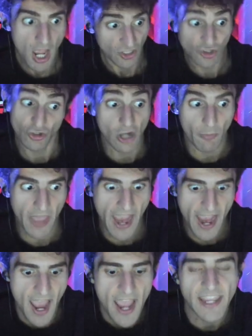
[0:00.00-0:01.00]
Did you know
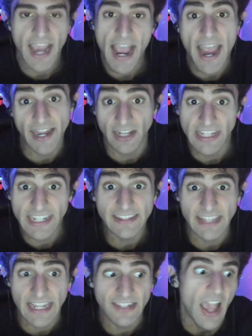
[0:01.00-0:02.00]
that? Yeah, and Aaliyah
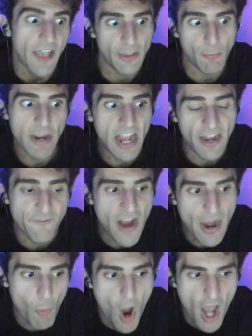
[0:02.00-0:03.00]
thinks that we gotta
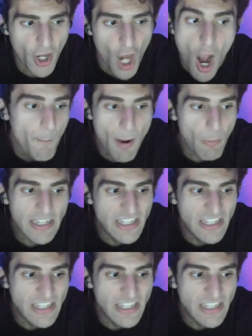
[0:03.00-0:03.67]
find water, but we